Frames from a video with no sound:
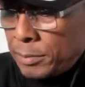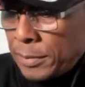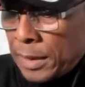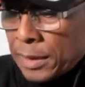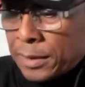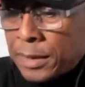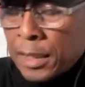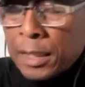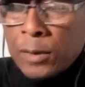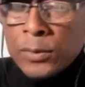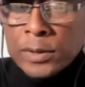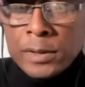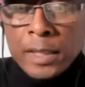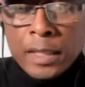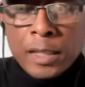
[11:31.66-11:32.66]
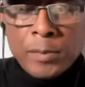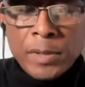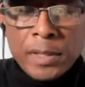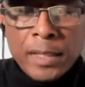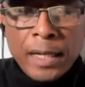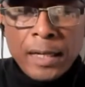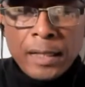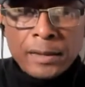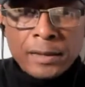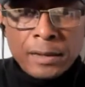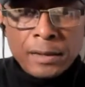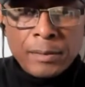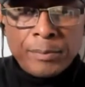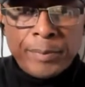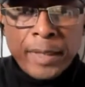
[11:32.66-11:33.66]
I think it was Nicki Minaj
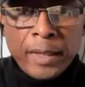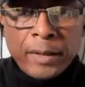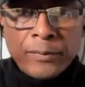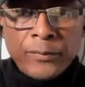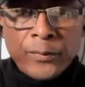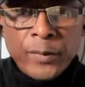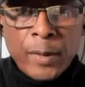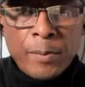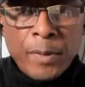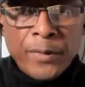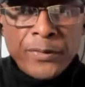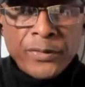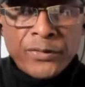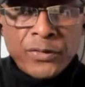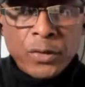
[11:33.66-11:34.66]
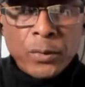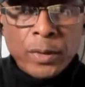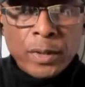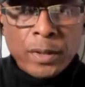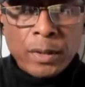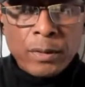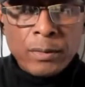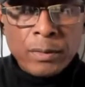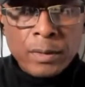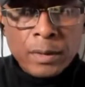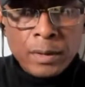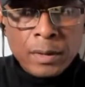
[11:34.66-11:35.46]
about a month or so ago.